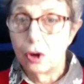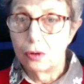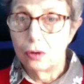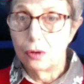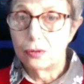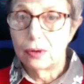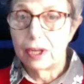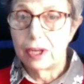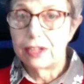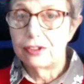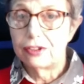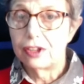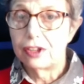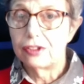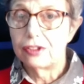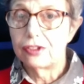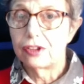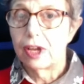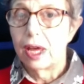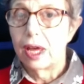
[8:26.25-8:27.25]
Not
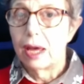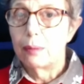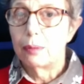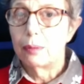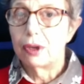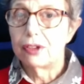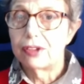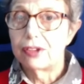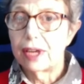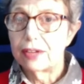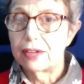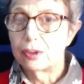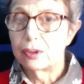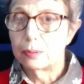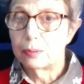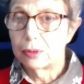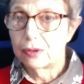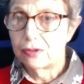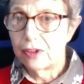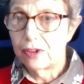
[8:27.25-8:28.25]
racist, but has
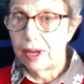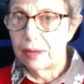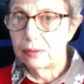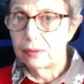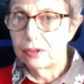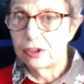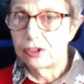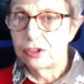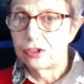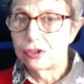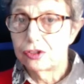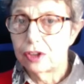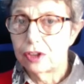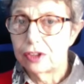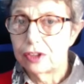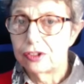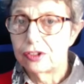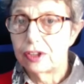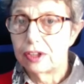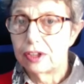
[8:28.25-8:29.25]
a profound
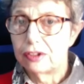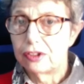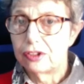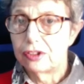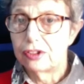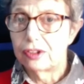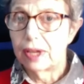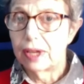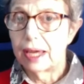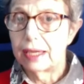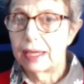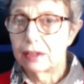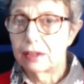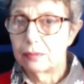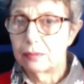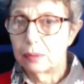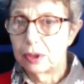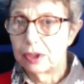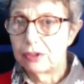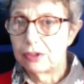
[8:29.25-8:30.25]
distrust and dislike
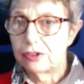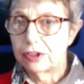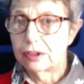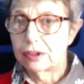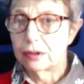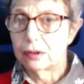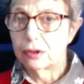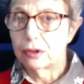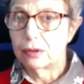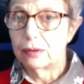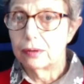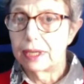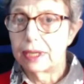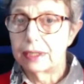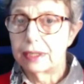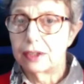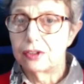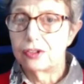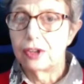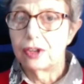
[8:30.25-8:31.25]
of political
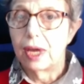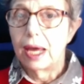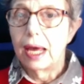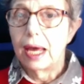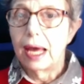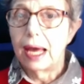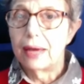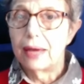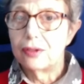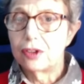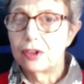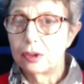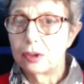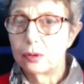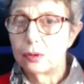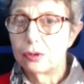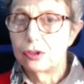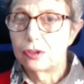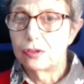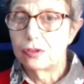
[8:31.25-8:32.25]
correctness and the
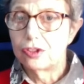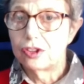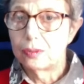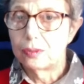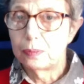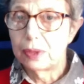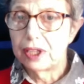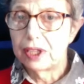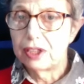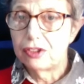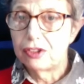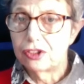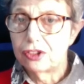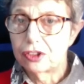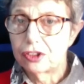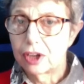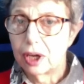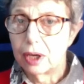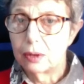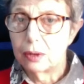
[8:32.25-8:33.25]
use of
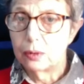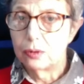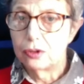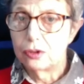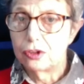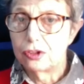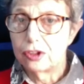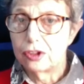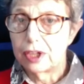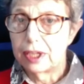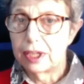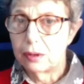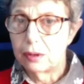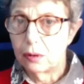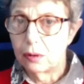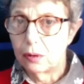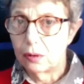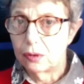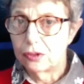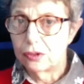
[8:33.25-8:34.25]
speech codes in
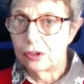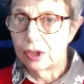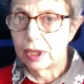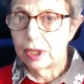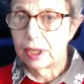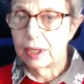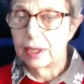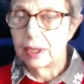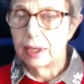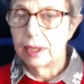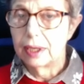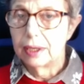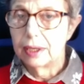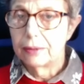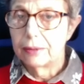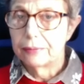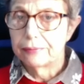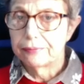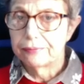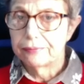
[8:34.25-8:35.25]
order
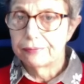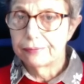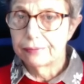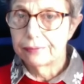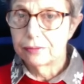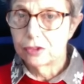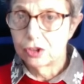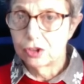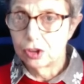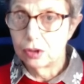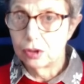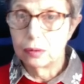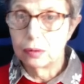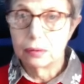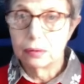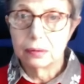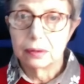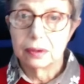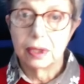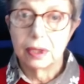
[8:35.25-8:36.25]

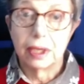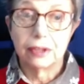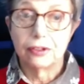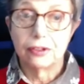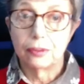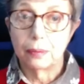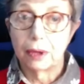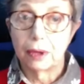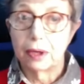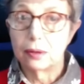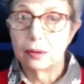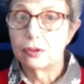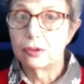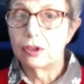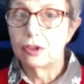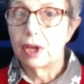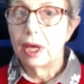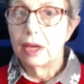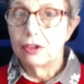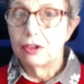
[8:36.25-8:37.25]
to, I
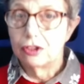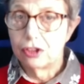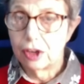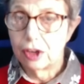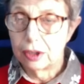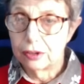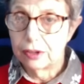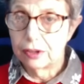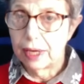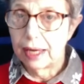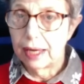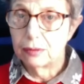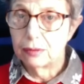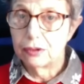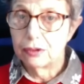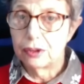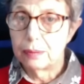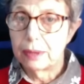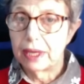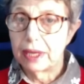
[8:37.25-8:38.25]
suppose, shut
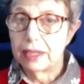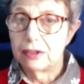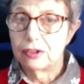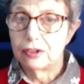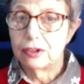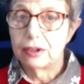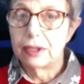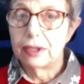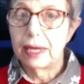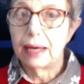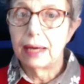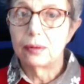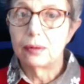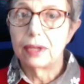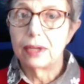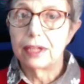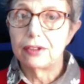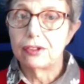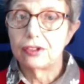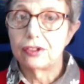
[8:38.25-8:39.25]
down debate. Now,
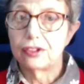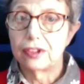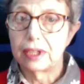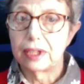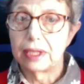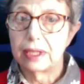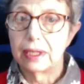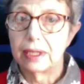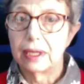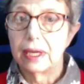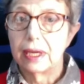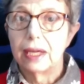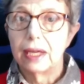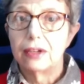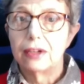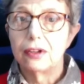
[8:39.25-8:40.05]
let's see.